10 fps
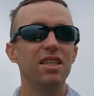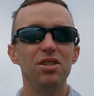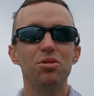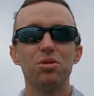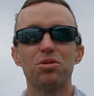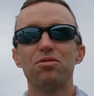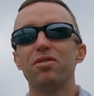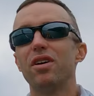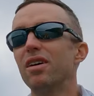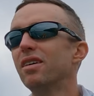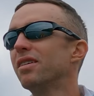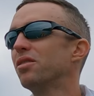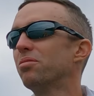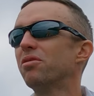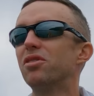Easy going so far, a
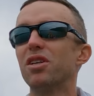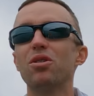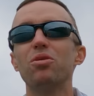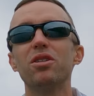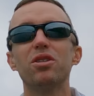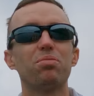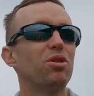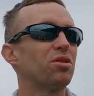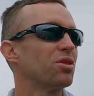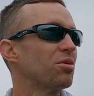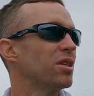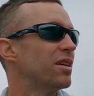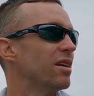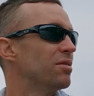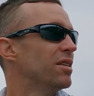little bit of tailwind just pushing us right
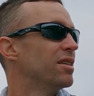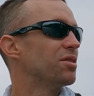down.